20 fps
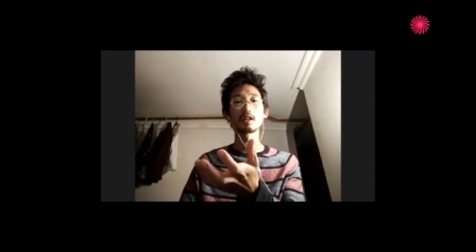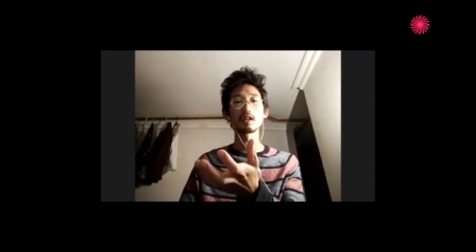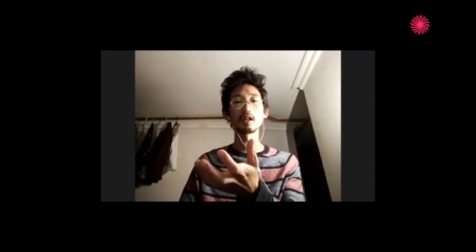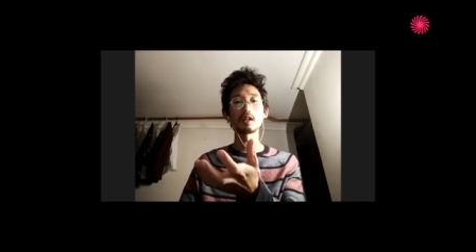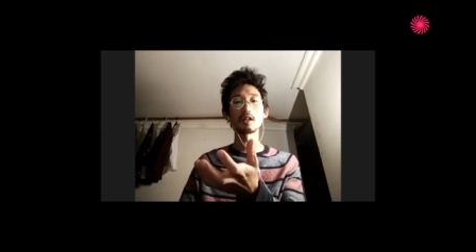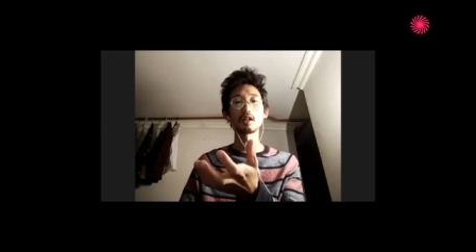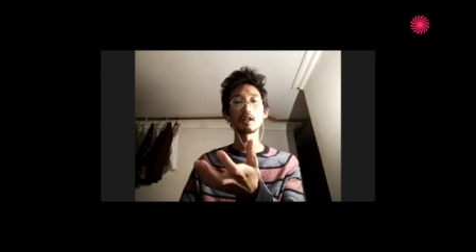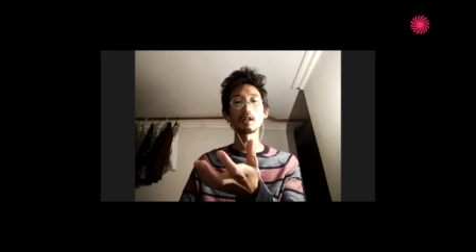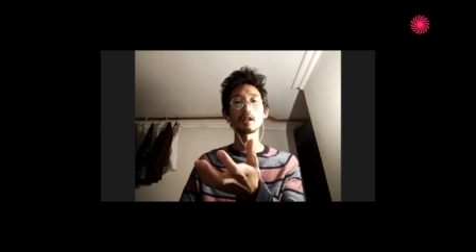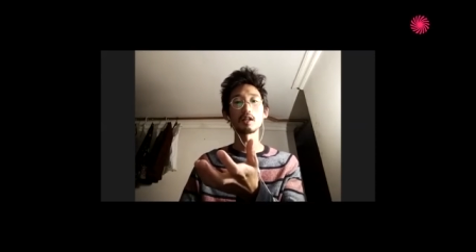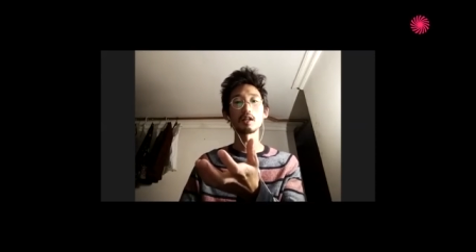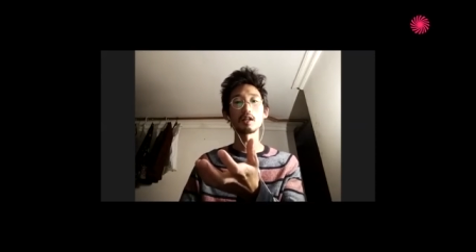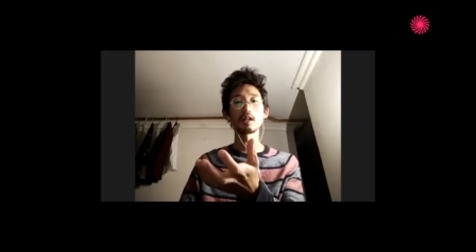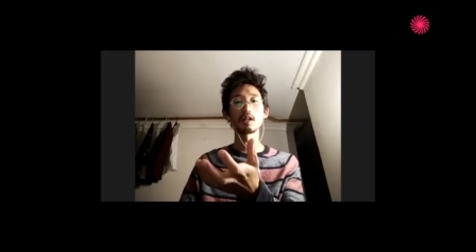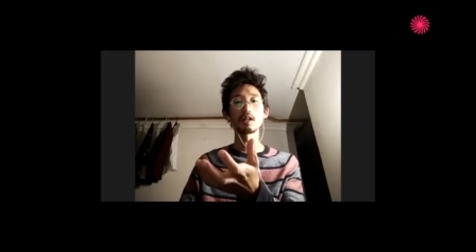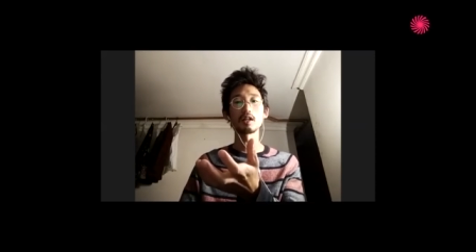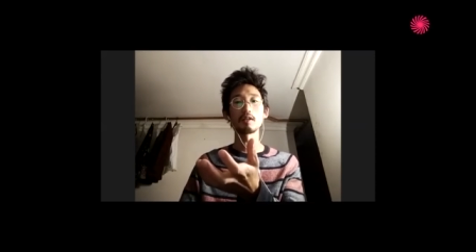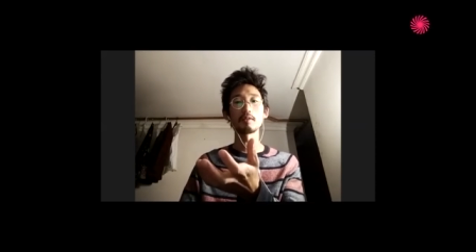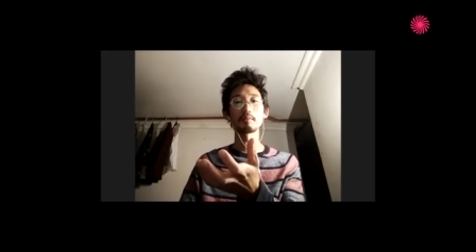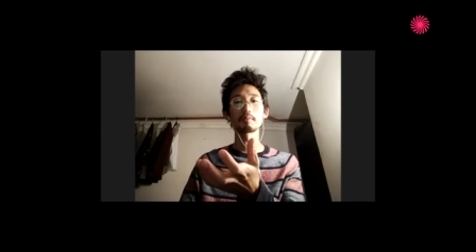
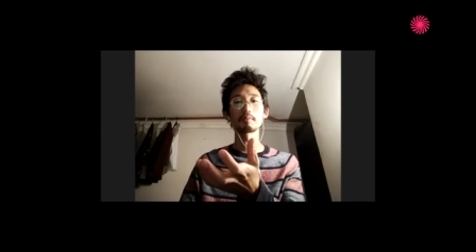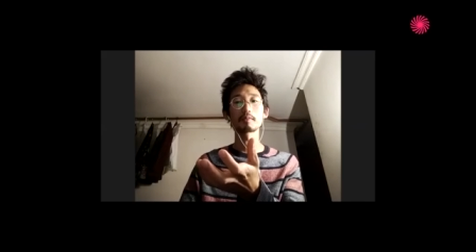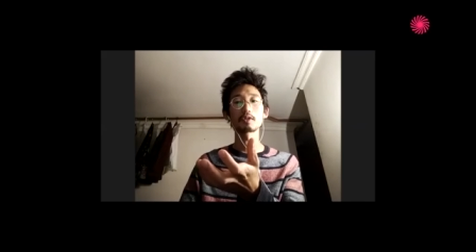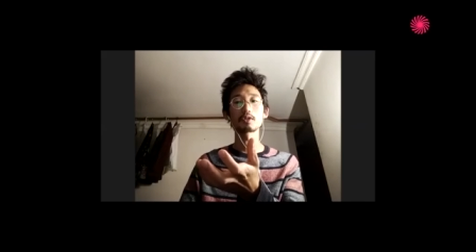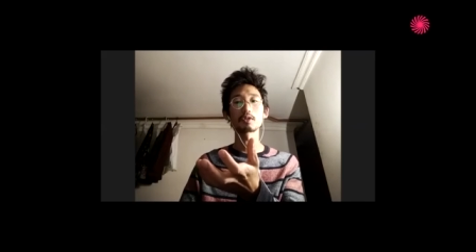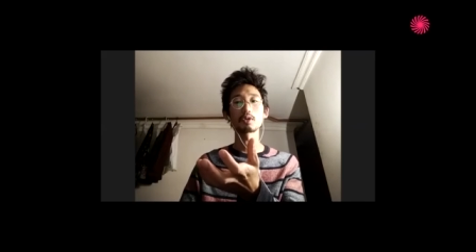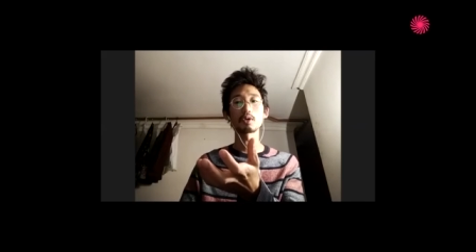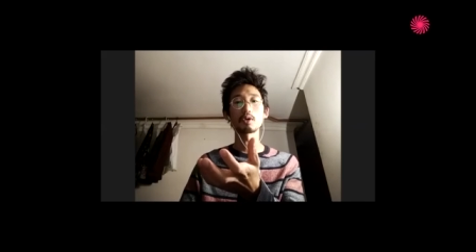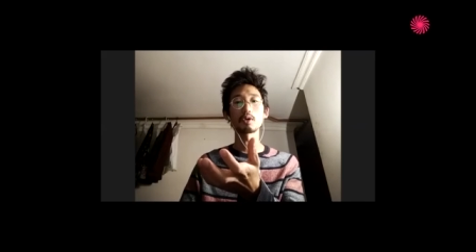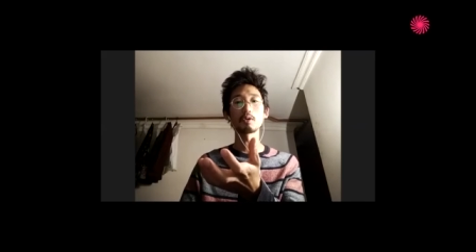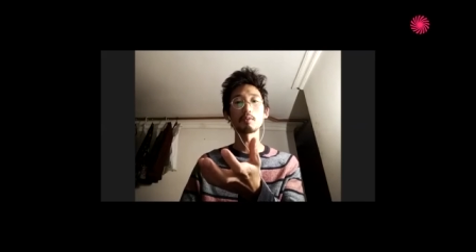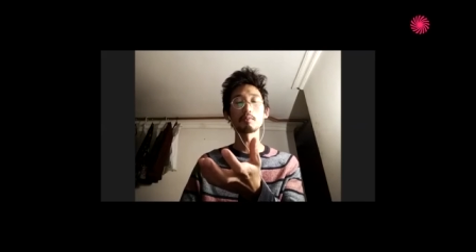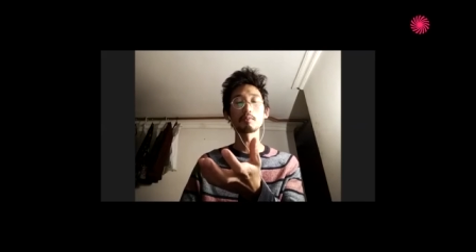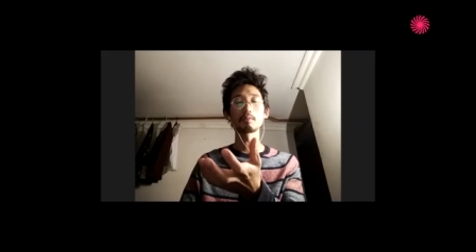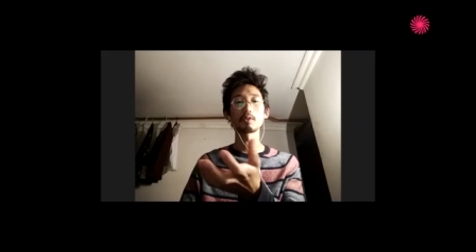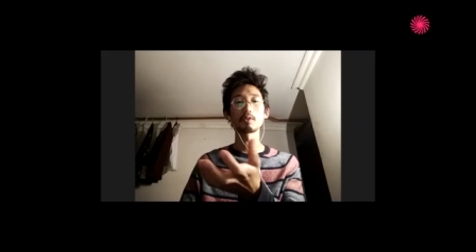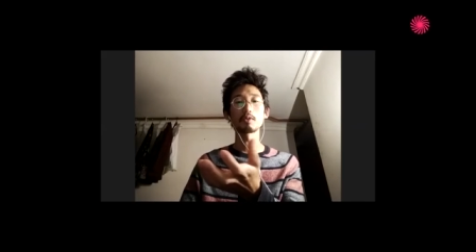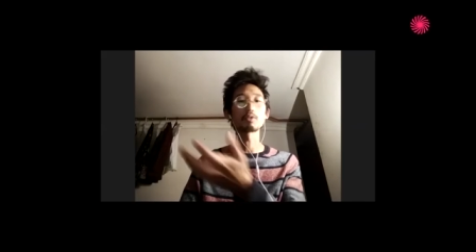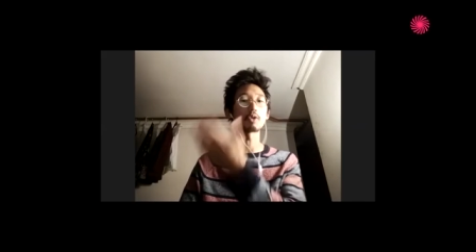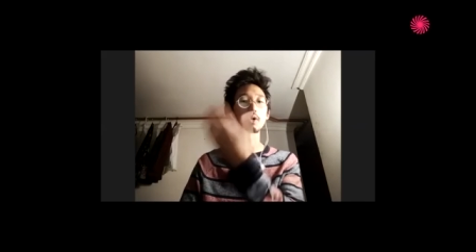Uh, so
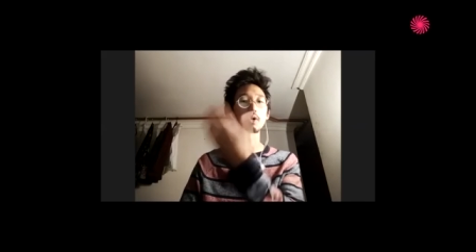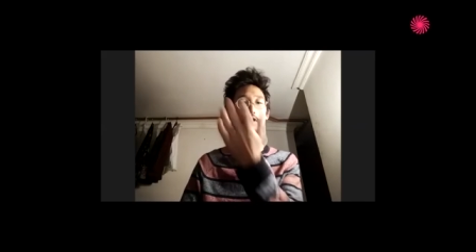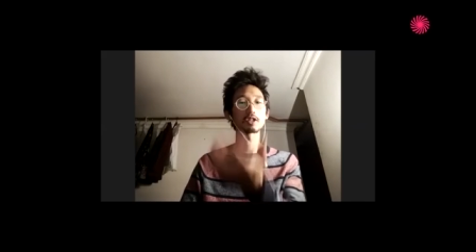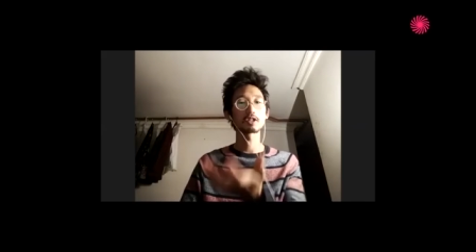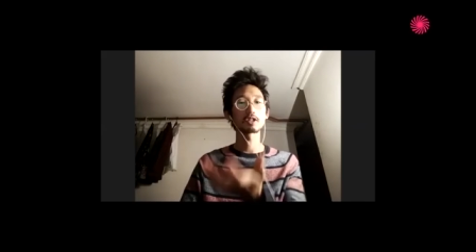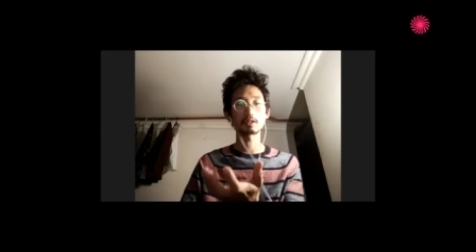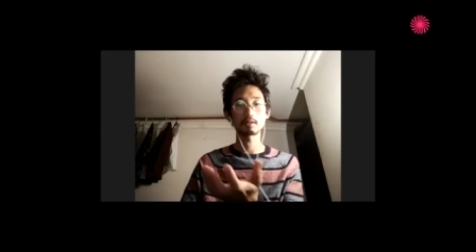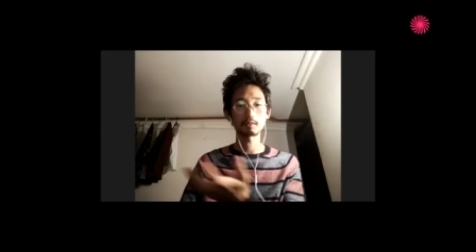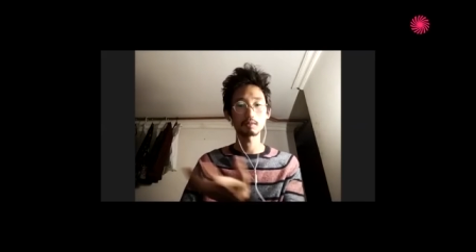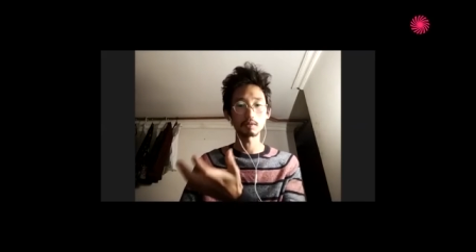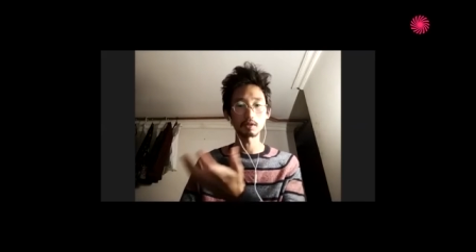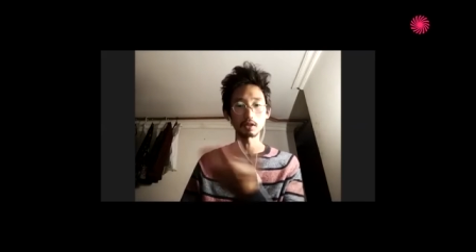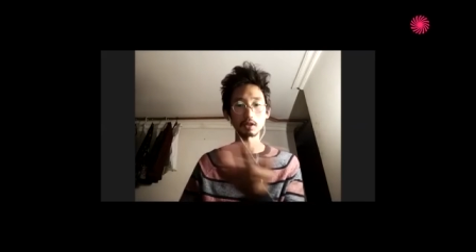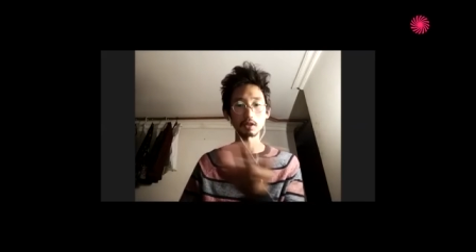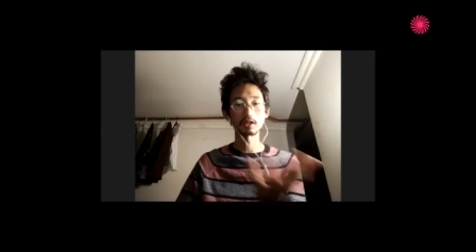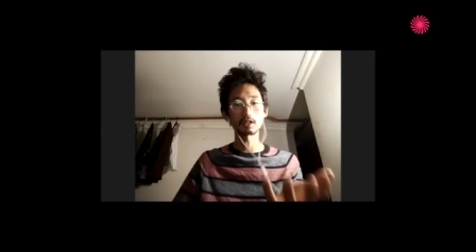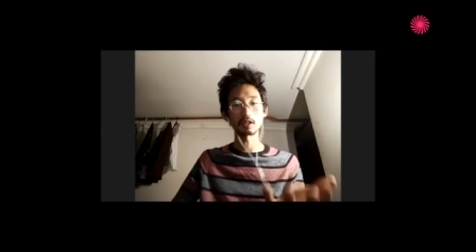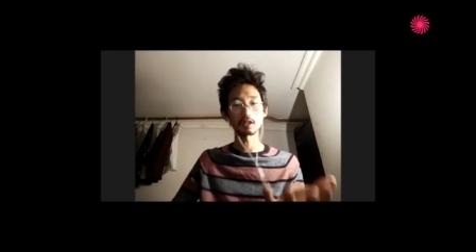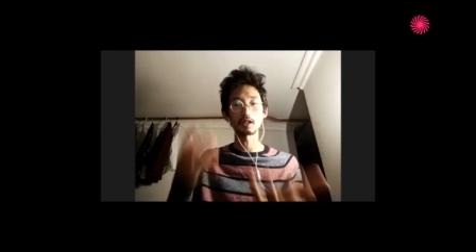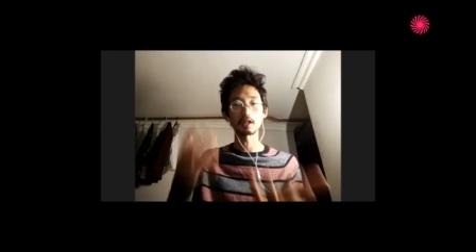of course
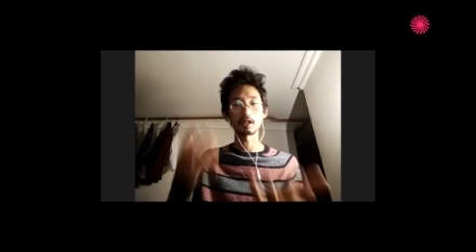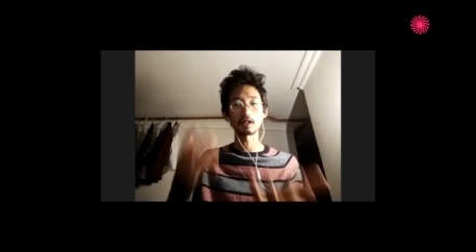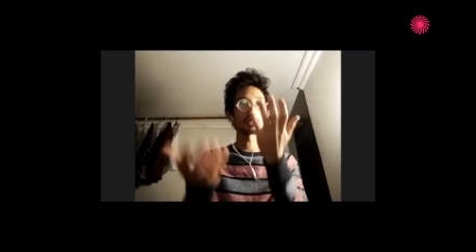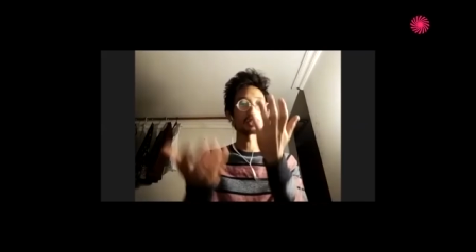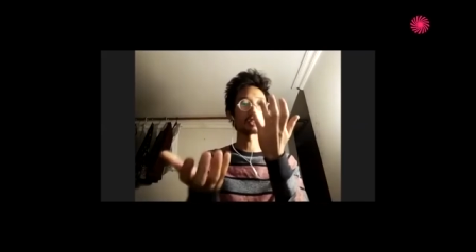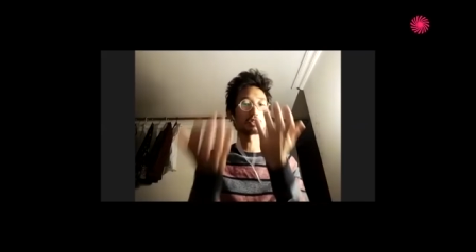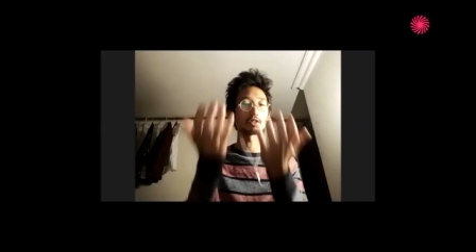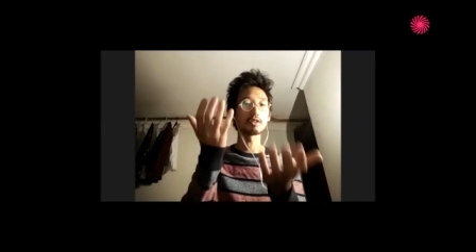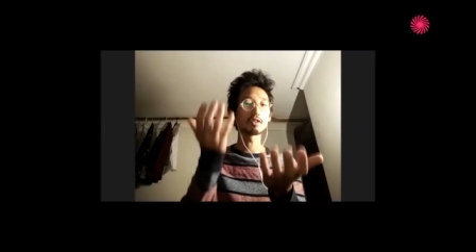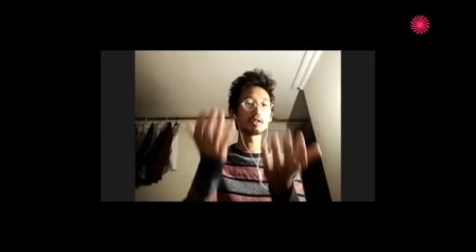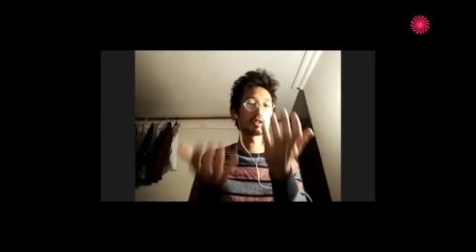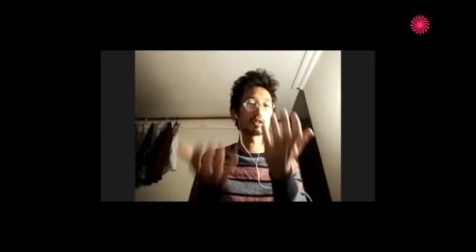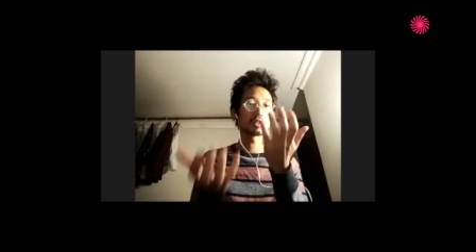it's, uh, you know,